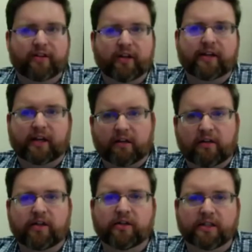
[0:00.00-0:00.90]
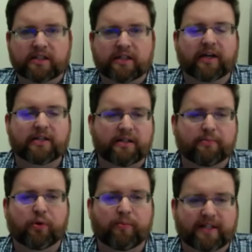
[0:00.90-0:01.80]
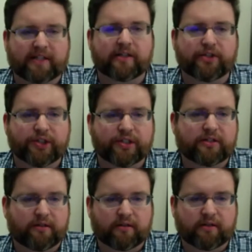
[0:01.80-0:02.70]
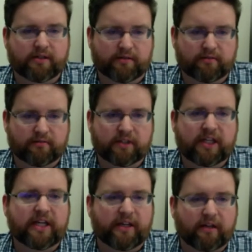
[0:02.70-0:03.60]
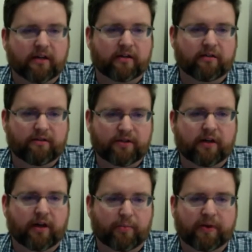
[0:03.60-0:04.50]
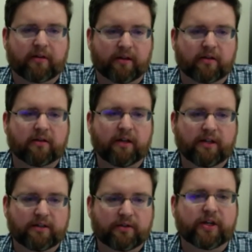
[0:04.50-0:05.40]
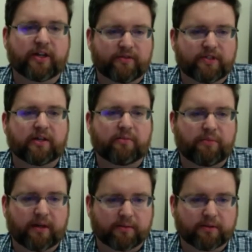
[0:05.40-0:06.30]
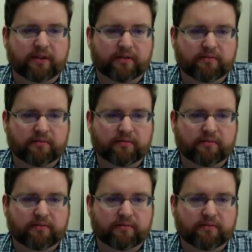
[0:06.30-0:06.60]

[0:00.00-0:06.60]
like that clear, concise, simple message is key to helping the creative team be able to.